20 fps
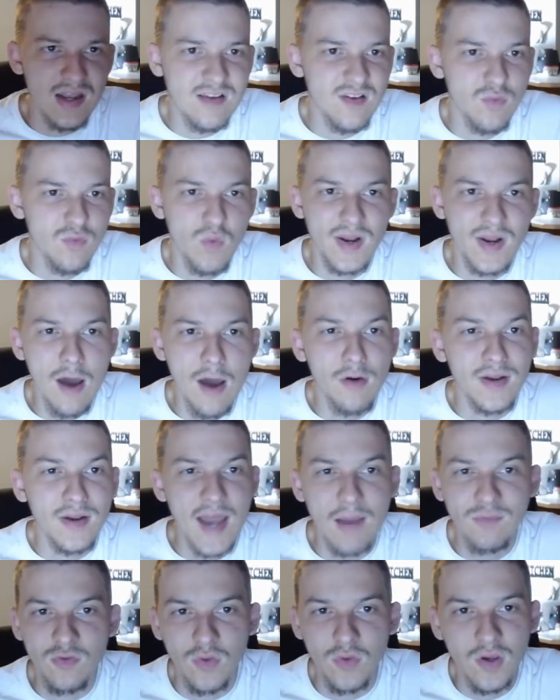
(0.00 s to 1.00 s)
just went out and
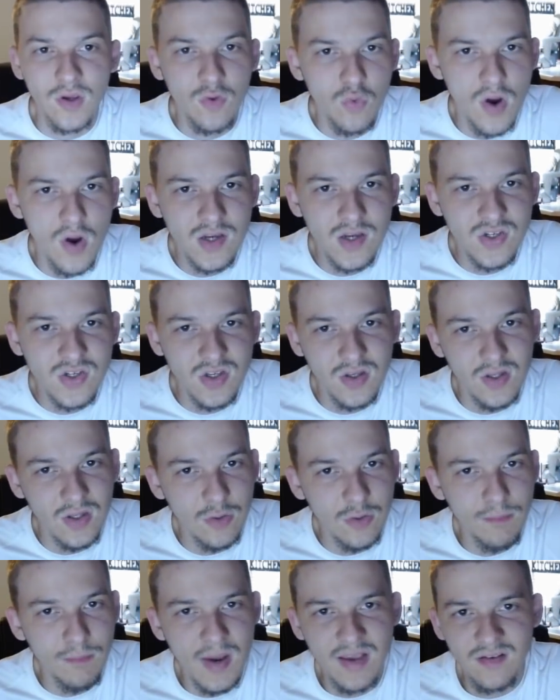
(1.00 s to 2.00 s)
absolutely crushed.
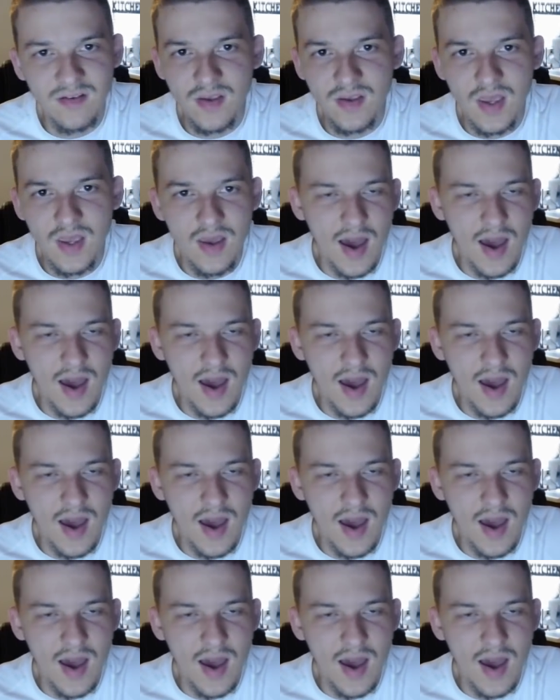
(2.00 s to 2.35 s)
You basically,